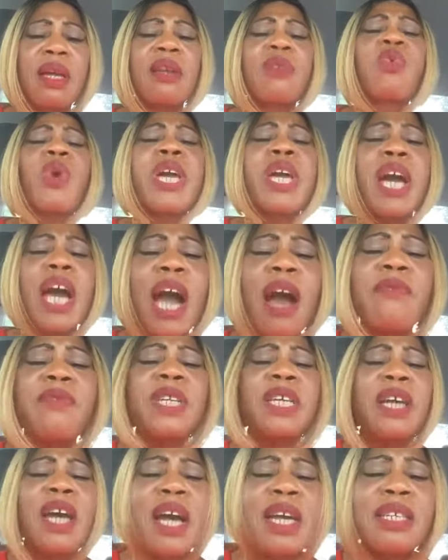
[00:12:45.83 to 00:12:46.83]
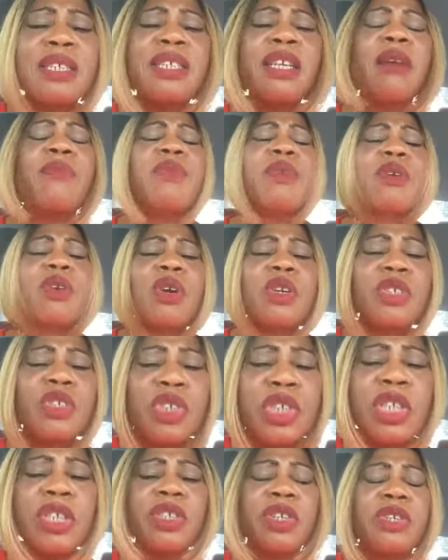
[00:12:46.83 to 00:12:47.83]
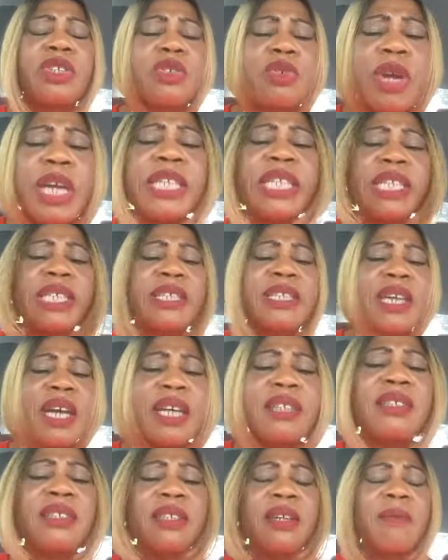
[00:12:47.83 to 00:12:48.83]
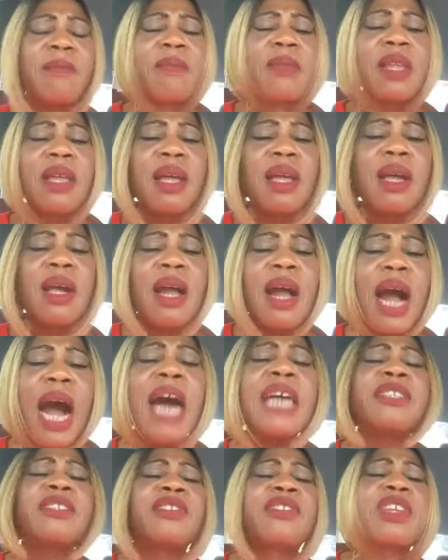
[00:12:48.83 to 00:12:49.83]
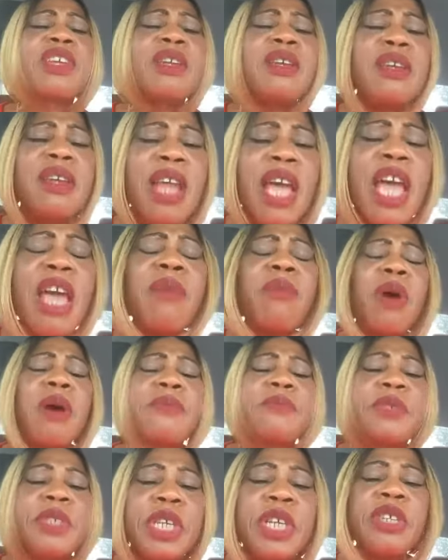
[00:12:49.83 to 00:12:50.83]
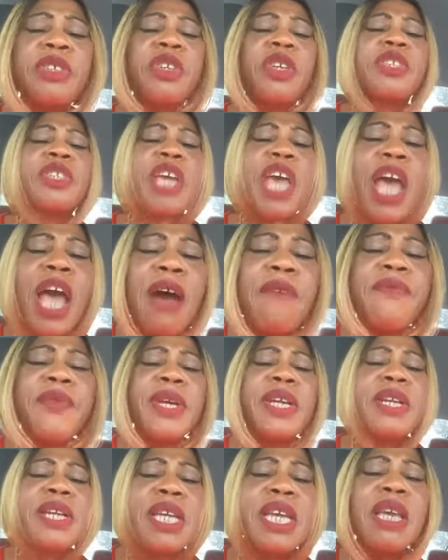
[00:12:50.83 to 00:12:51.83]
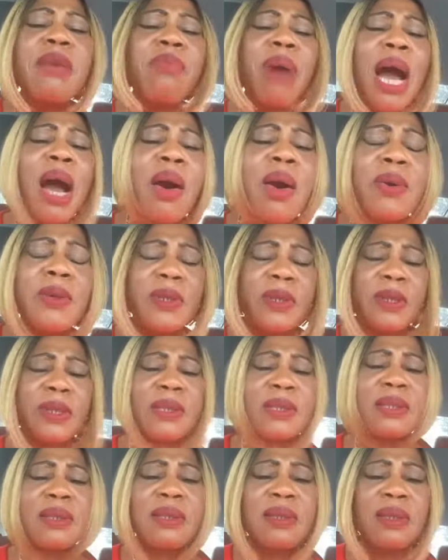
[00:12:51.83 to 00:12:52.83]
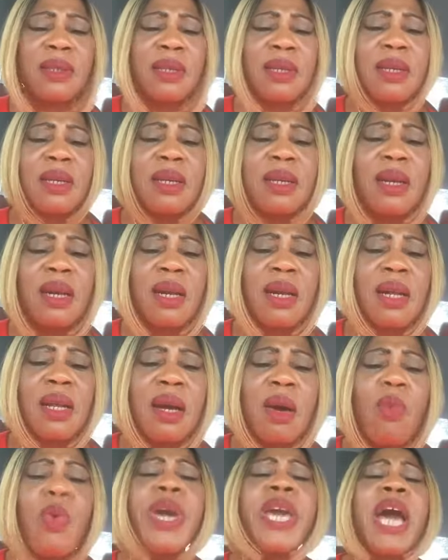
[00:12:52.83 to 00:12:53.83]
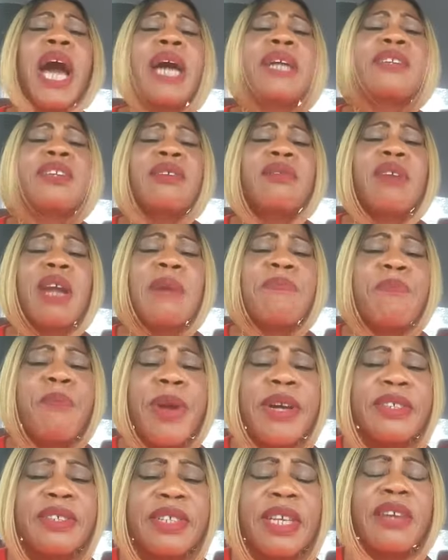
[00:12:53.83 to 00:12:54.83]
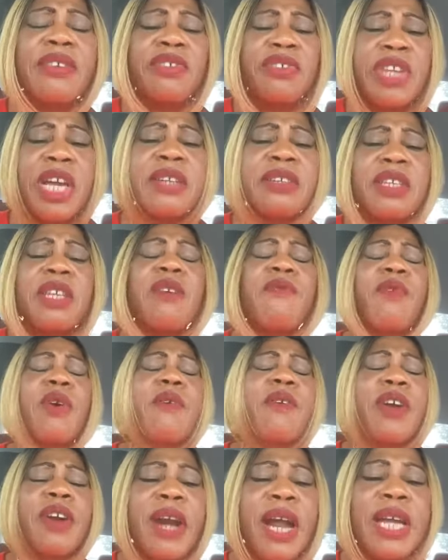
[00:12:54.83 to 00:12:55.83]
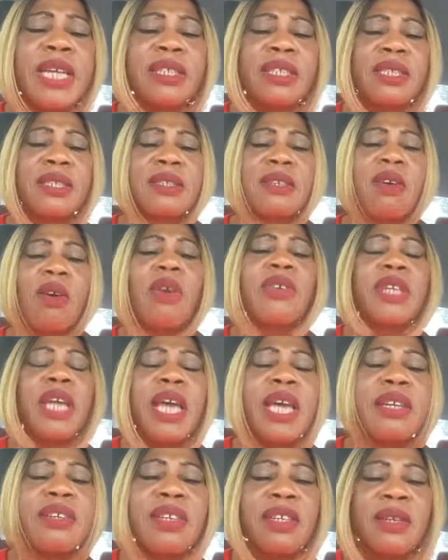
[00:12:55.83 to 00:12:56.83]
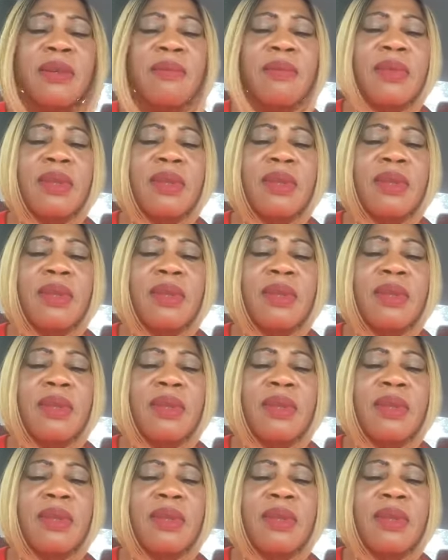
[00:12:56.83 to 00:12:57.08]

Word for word: We have the answer because Jesus Christ is the answer. At the name of Jesus, every knee bows. We are the representative of Christ on earth.